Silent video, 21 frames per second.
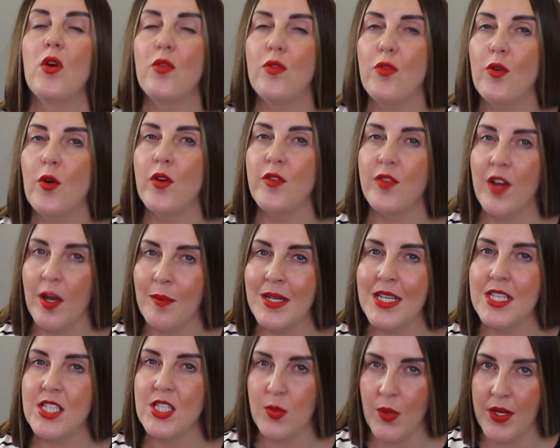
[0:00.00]
45
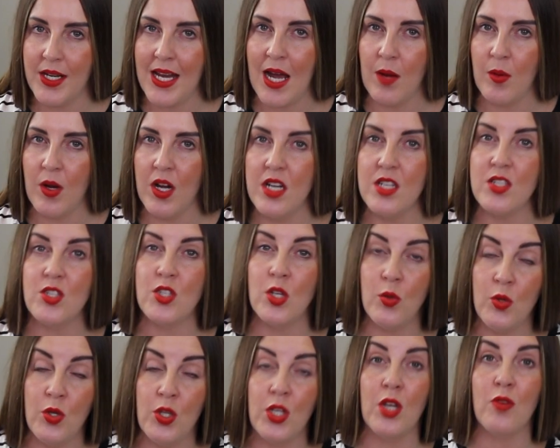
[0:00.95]
minutes to an hour, so
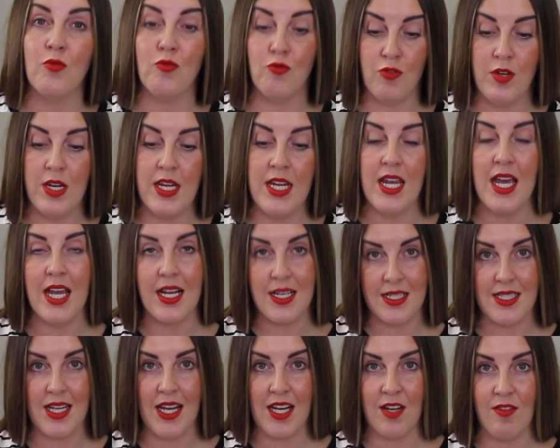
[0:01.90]
you can
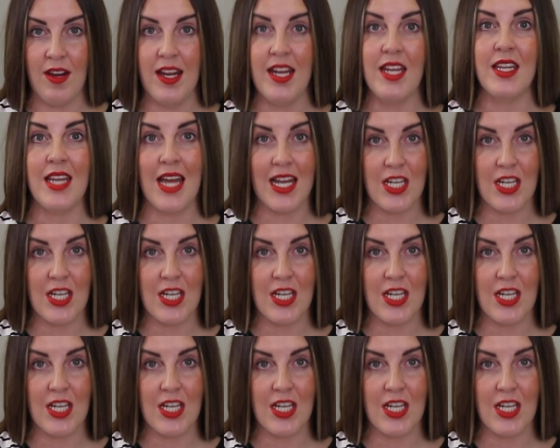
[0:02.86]
re-accelerate